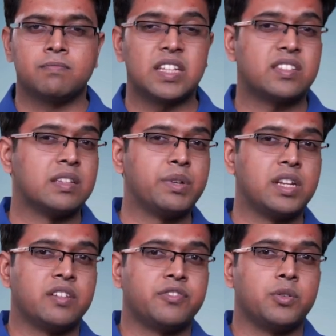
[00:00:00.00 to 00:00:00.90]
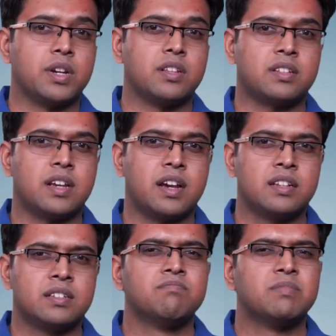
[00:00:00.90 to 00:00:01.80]
It's simple enough to
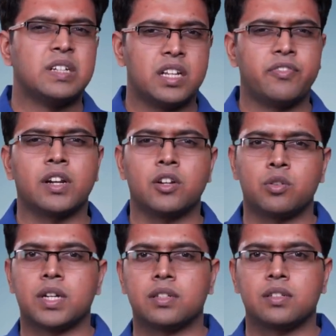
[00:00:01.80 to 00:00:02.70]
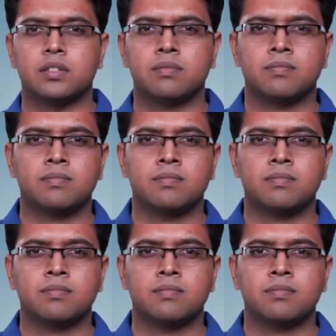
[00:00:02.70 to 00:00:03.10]
understand, difficult to master.